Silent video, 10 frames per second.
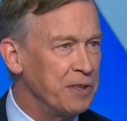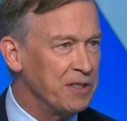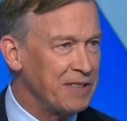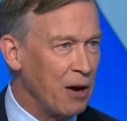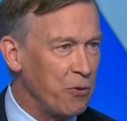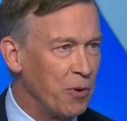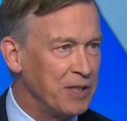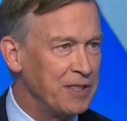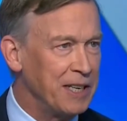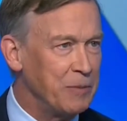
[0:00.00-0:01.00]
in the
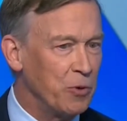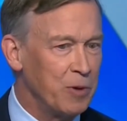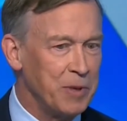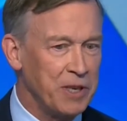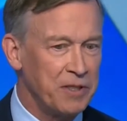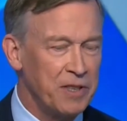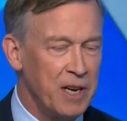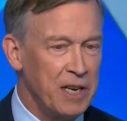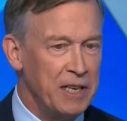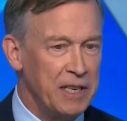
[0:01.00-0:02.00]
Southwest anymore because
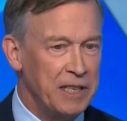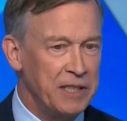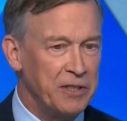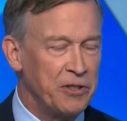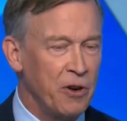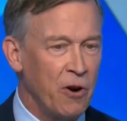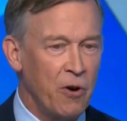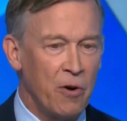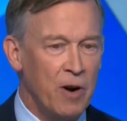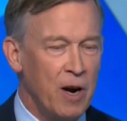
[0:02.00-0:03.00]
it is
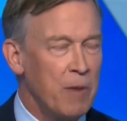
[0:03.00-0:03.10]
so